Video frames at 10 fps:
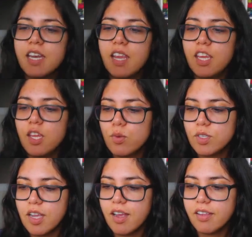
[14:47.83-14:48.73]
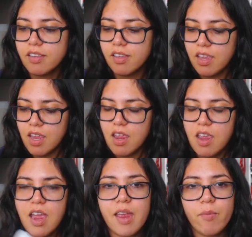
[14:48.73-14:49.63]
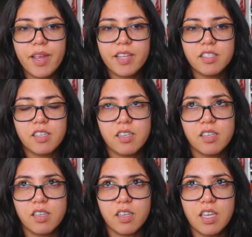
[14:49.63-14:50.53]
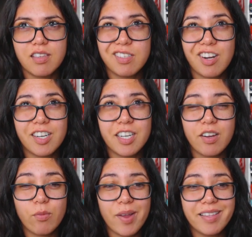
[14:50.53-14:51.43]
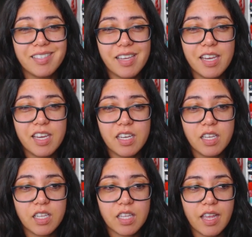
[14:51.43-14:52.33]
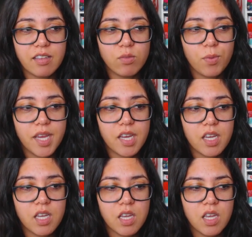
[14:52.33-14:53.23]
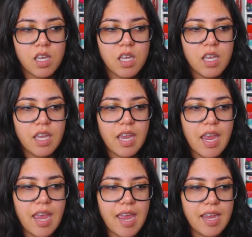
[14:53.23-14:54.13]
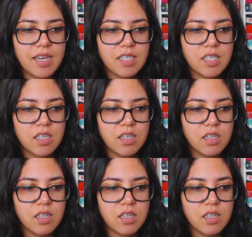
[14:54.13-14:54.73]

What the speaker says: Utah. It started on Wednesday last week, and